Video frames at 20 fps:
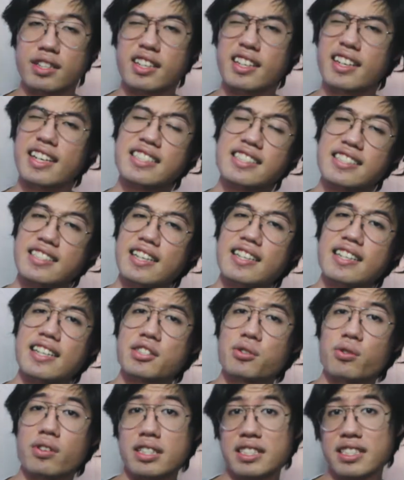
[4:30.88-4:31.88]
The next day they
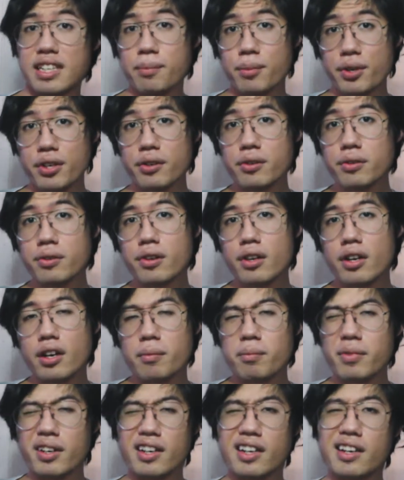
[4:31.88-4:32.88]
took us uphill.
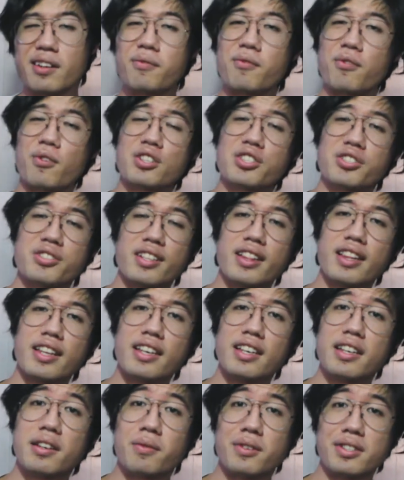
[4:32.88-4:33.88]
But unfortunately,
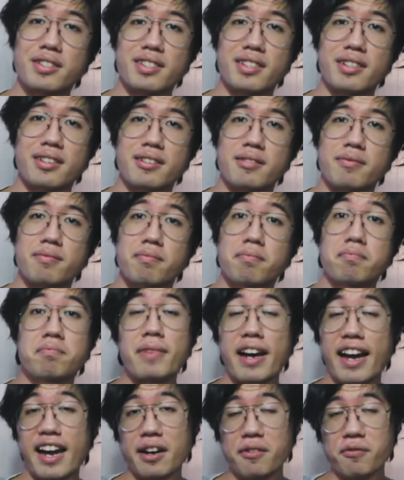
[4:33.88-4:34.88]
it was a
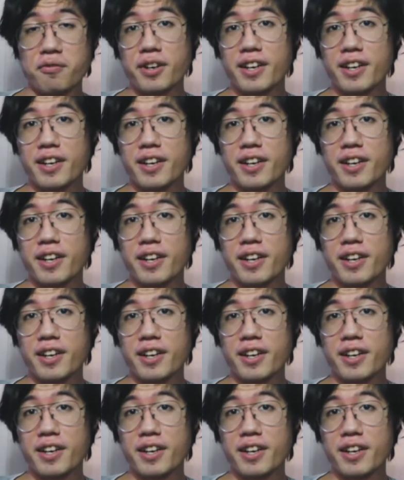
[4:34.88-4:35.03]
bad